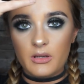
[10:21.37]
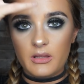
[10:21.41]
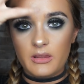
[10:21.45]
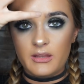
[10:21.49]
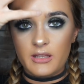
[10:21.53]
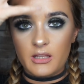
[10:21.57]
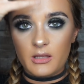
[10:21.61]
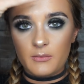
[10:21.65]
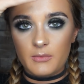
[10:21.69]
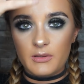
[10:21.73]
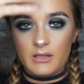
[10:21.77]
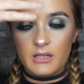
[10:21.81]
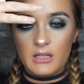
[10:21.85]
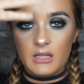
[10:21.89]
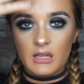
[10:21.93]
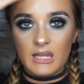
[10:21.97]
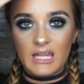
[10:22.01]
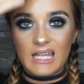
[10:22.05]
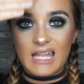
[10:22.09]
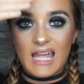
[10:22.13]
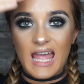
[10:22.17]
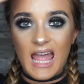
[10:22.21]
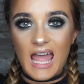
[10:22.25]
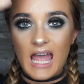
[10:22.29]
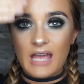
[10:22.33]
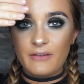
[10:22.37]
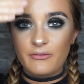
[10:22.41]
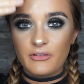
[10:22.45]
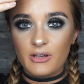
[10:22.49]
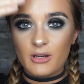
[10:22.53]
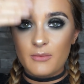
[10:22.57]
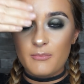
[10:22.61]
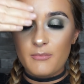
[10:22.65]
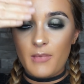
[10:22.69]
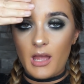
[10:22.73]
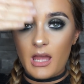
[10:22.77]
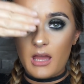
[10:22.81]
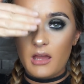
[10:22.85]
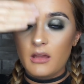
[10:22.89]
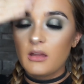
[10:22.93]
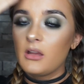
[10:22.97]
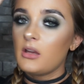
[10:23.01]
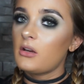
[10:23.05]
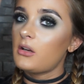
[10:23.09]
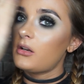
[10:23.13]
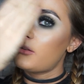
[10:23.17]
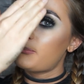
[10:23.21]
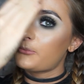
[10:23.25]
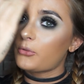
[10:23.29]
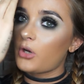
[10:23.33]
a little bit like a heavier
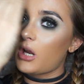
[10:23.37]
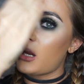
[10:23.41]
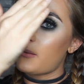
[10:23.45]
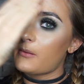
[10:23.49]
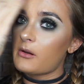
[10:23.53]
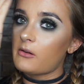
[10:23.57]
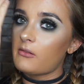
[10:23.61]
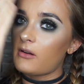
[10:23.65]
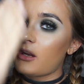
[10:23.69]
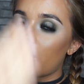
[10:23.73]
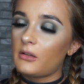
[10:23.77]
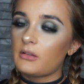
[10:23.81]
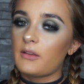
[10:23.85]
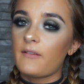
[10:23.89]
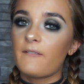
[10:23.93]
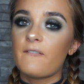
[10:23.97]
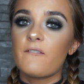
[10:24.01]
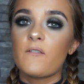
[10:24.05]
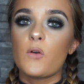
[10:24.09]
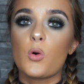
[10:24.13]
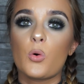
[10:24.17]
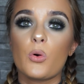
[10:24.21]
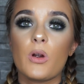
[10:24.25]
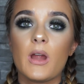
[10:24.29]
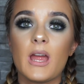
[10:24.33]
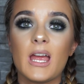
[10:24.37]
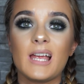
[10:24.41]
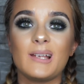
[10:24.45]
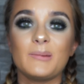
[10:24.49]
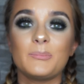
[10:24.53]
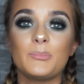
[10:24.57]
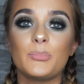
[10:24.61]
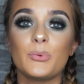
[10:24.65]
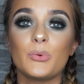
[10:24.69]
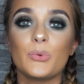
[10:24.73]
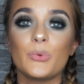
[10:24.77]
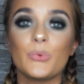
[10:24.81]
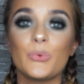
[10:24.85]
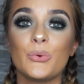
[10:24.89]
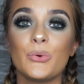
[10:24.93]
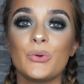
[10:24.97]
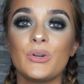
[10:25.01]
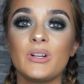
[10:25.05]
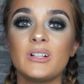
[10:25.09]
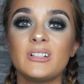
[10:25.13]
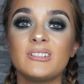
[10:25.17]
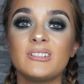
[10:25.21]
matte primer around the forehead. But